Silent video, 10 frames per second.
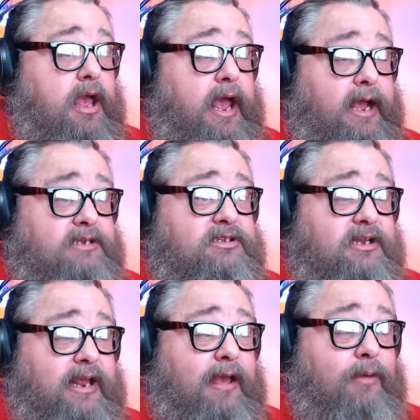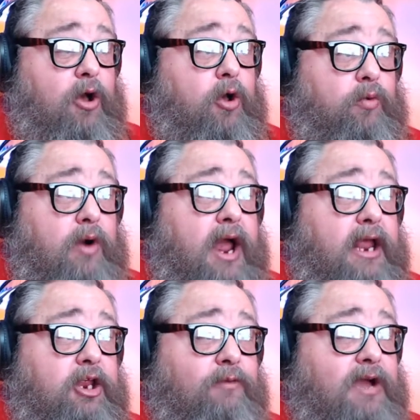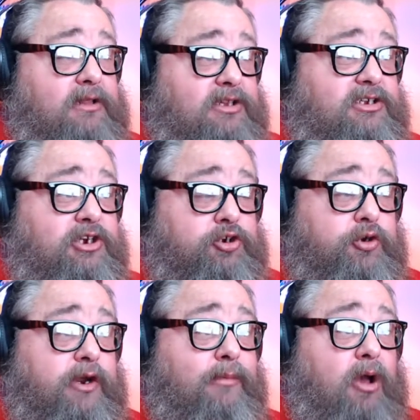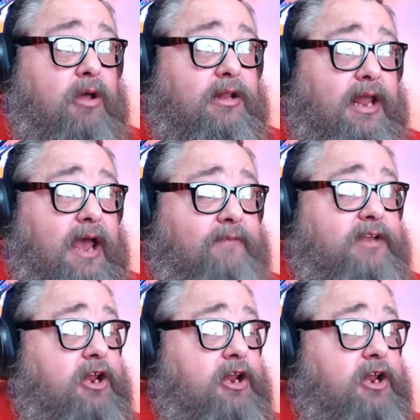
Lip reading: as the damn alt-right. You've got this extreme alt-left,